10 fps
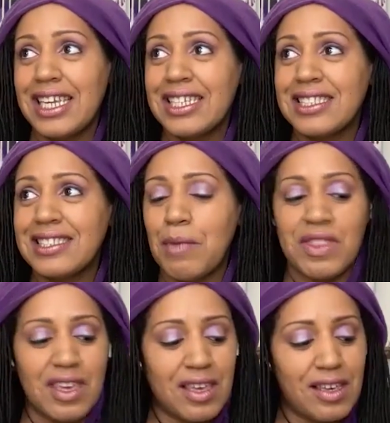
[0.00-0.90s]
needed
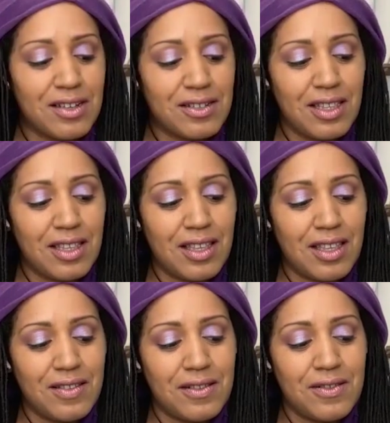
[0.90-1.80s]
something
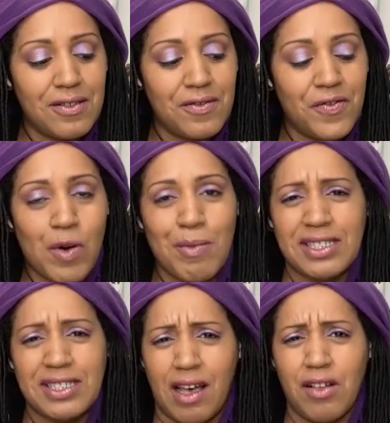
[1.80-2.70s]
for
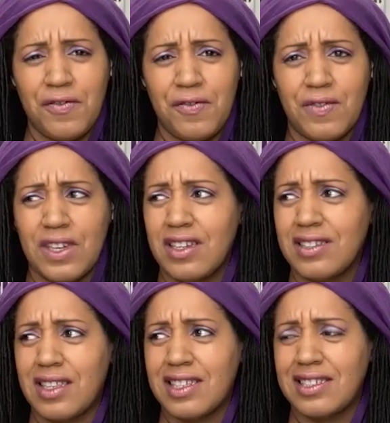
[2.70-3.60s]
myself. I
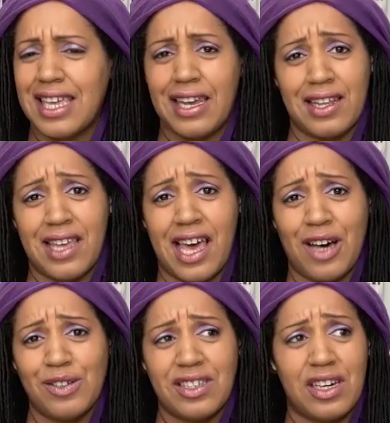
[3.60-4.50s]
needed something to get out of the
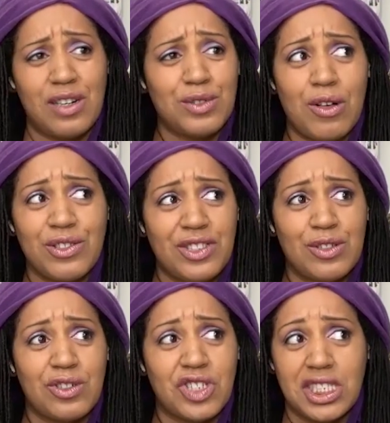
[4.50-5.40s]
house. I was
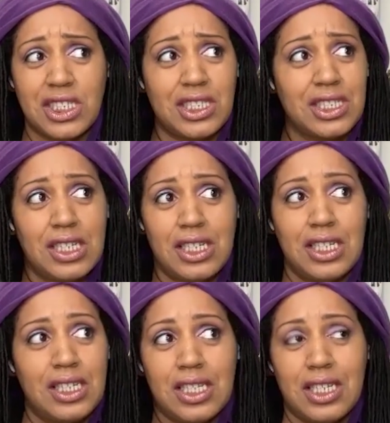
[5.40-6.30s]
also just
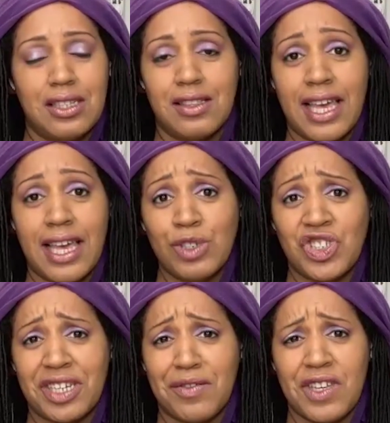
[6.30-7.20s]

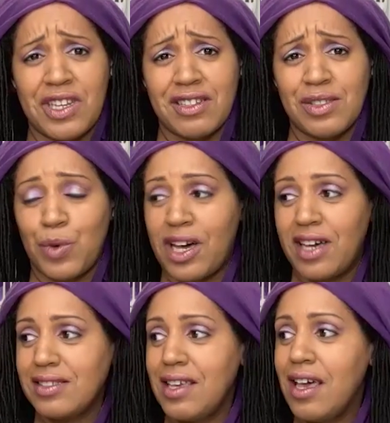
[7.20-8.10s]
languishing fitness
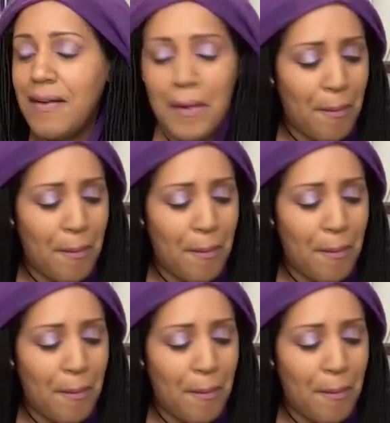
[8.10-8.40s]
wise.